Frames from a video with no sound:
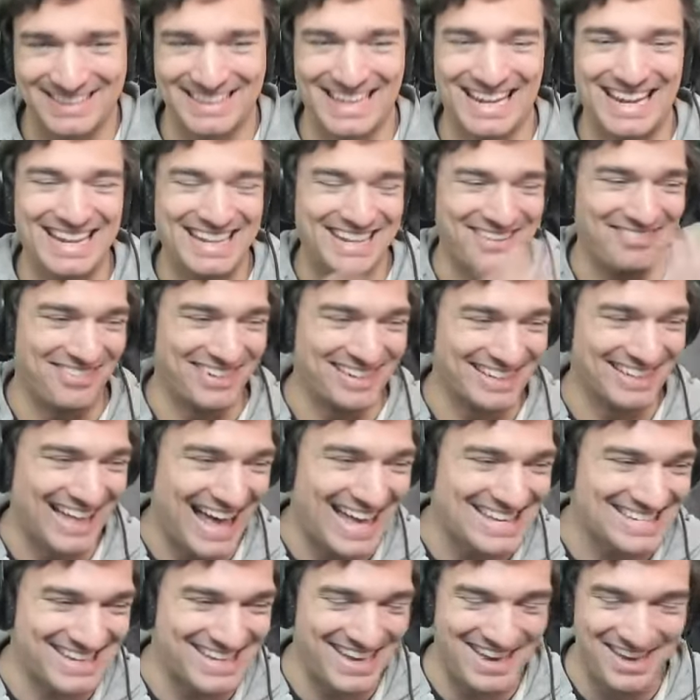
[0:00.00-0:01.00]
they didn't even
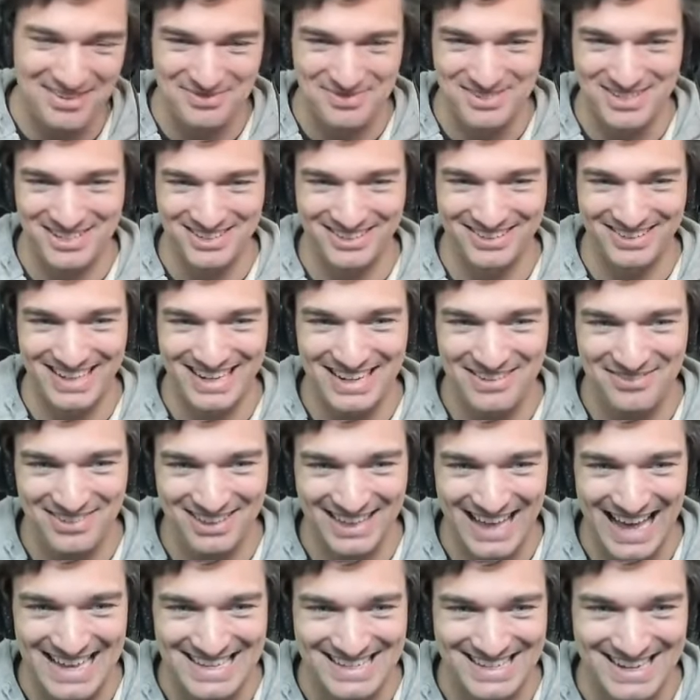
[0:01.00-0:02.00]
last hit him, dude. They didn't even
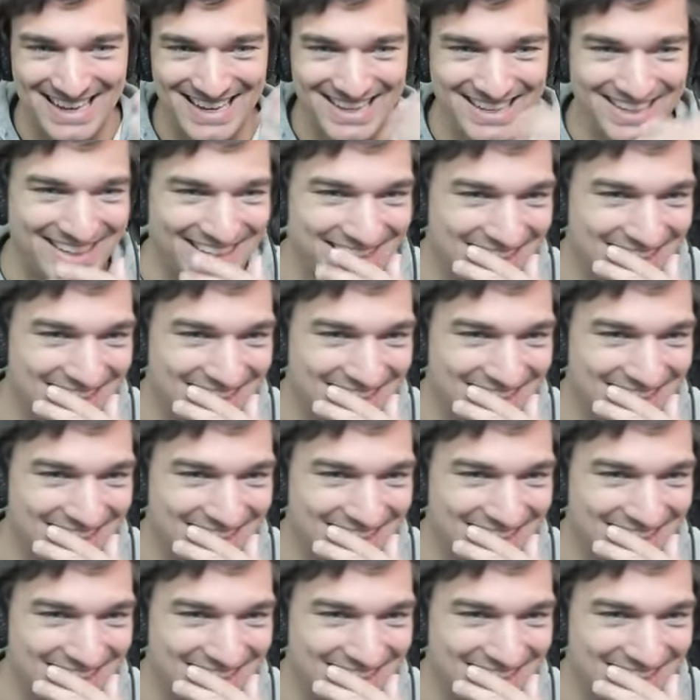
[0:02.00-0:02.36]
last hit.